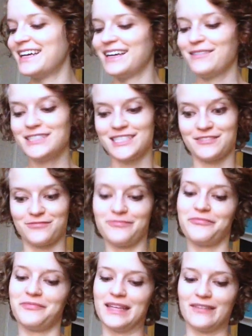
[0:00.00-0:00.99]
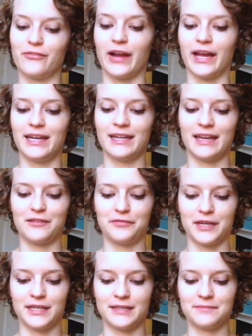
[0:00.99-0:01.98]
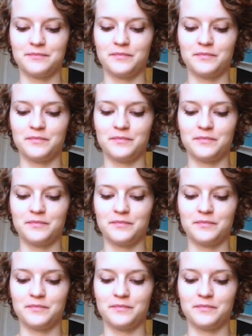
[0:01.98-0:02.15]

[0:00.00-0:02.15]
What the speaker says: which is fine and fun,